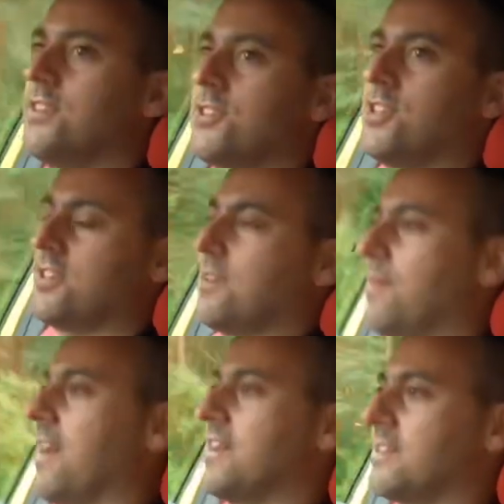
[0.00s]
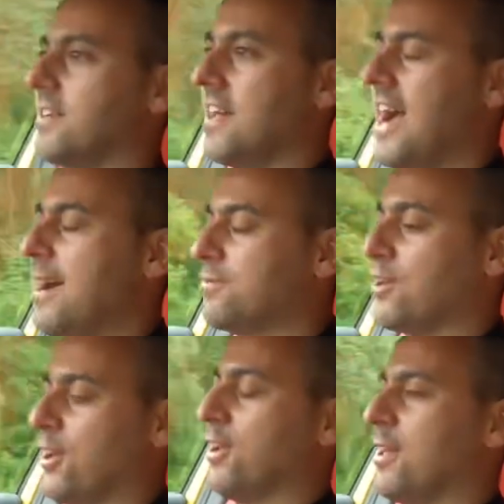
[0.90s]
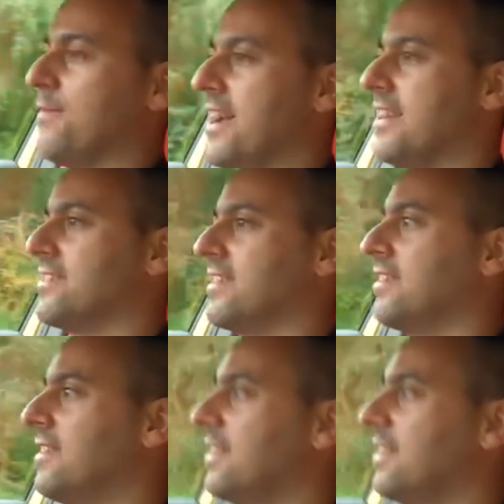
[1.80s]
Just amazing, absolutely amazing.